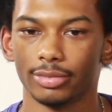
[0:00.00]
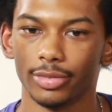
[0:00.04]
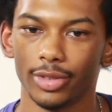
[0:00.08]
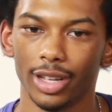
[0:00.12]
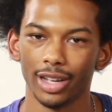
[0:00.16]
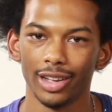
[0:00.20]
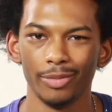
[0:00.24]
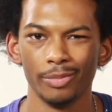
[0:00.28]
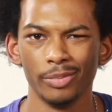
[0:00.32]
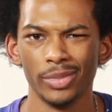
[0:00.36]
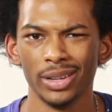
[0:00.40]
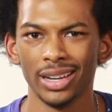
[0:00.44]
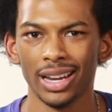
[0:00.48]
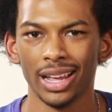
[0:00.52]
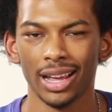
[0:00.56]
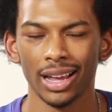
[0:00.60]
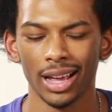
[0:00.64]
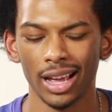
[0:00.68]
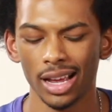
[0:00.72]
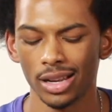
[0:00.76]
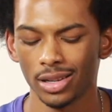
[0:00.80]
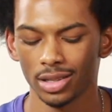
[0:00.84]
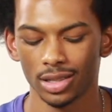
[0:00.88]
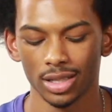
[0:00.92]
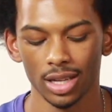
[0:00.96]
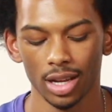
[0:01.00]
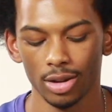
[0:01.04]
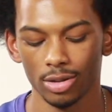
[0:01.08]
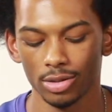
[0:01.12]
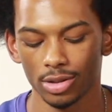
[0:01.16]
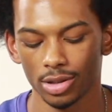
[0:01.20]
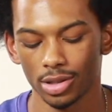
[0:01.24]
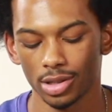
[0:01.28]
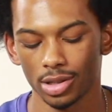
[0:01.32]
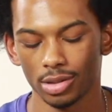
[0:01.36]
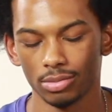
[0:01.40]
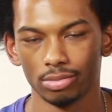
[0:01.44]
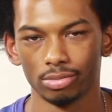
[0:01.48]
I've been that guy since I was
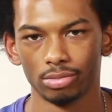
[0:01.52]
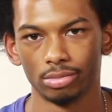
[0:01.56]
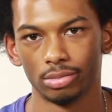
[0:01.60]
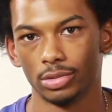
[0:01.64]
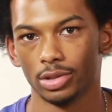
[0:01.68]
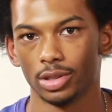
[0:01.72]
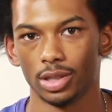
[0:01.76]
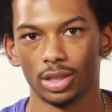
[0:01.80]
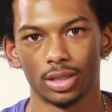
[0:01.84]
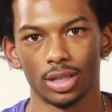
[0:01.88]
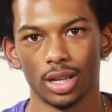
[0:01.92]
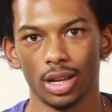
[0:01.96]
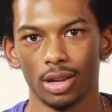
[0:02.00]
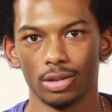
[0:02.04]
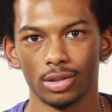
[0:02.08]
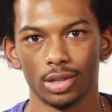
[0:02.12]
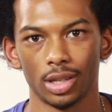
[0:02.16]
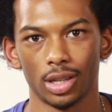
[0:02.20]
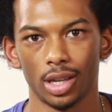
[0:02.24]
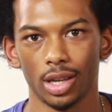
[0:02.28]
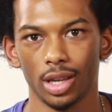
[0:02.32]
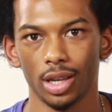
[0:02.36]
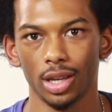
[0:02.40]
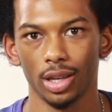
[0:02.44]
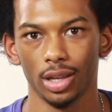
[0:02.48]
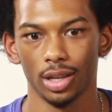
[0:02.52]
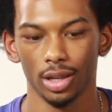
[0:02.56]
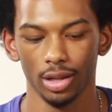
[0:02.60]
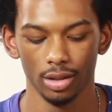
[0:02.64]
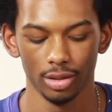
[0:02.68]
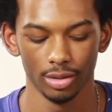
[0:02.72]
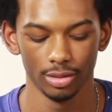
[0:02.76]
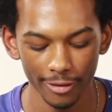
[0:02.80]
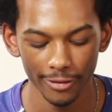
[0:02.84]
a kid.